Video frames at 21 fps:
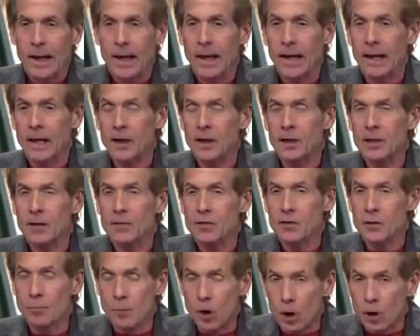And
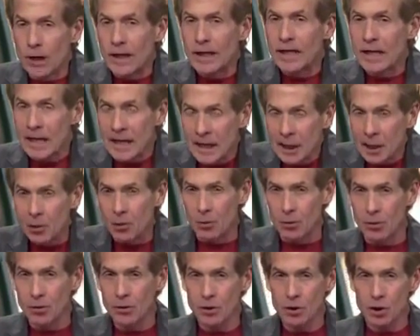DeMarre
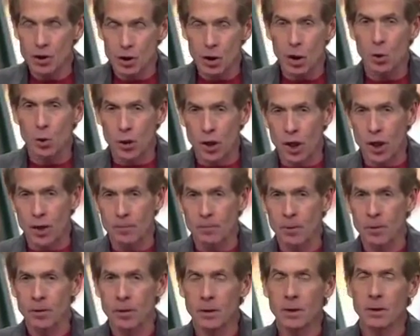Carroll showed
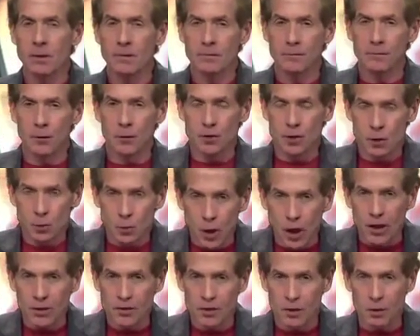up for
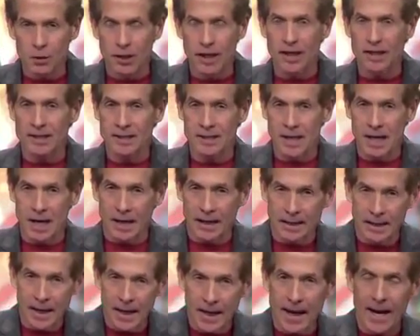Toronto last
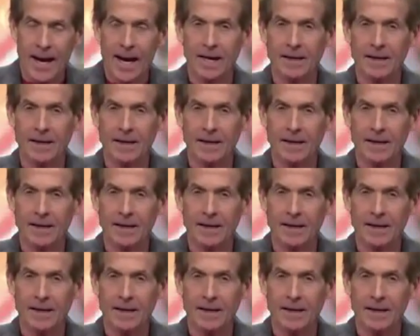night